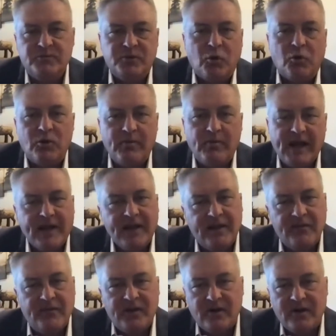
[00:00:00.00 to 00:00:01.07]

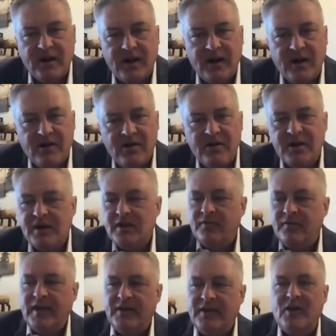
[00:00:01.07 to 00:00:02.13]
quarterbacking their care.
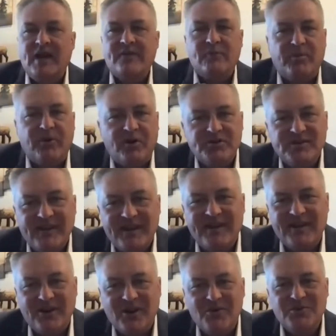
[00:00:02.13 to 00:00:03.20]
They don't have a person they
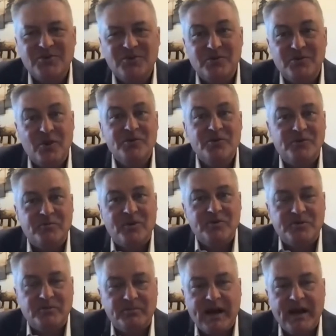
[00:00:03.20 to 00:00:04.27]
can go to who knows the
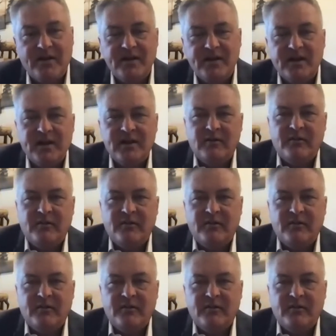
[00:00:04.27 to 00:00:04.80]
most about it.